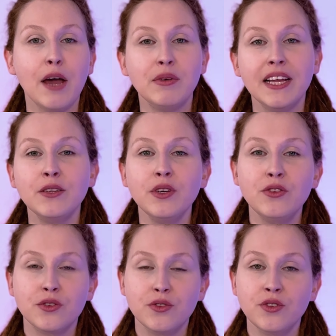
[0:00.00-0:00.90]
would like to
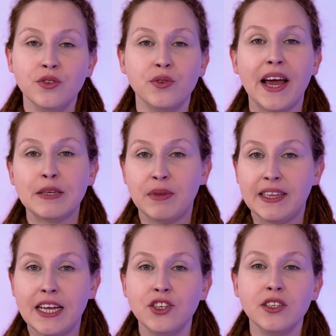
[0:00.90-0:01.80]
introduce you to
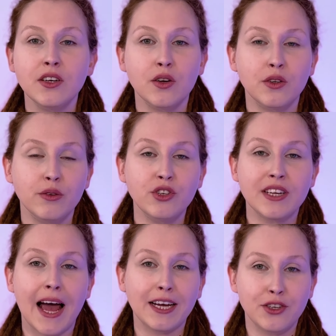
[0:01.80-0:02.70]
explanation, conclusion,
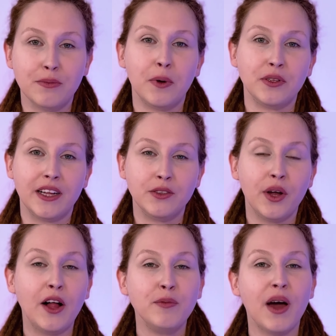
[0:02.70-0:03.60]
action model to
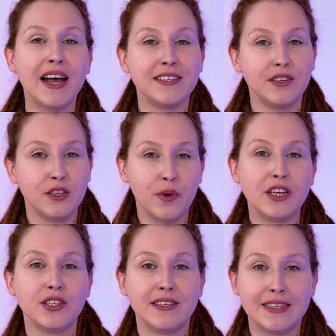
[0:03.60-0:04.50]
help you answer this
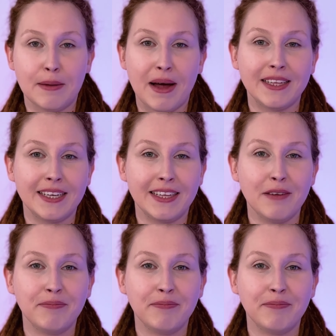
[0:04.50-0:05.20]
question systematically.